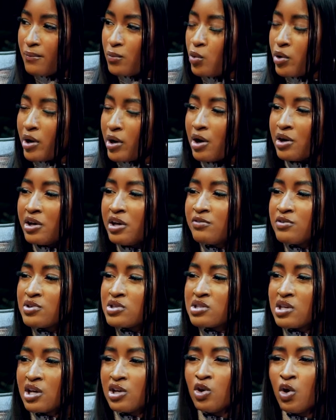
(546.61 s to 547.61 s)
without even
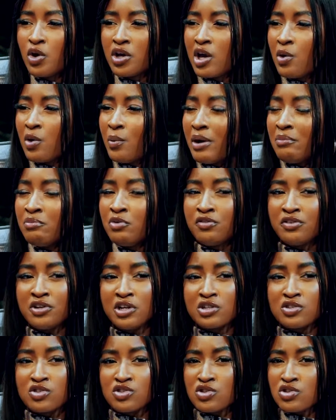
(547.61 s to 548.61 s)
saying, okay, we're moving
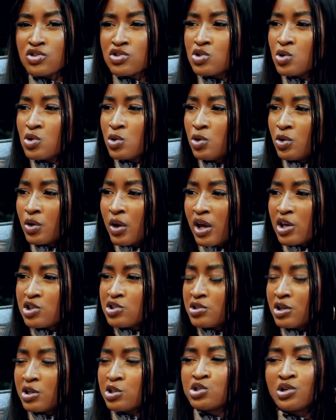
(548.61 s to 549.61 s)
it to so, so
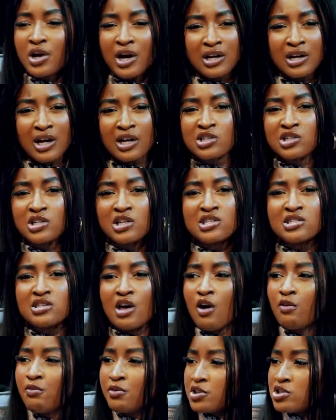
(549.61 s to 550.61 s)
location and try and actually
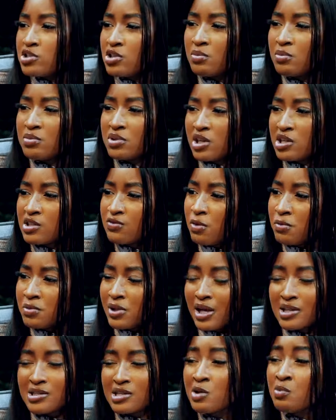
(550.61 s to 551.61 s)
salvage some things from
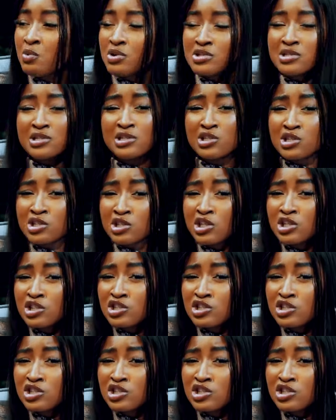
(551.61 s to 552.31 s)
that, it was literally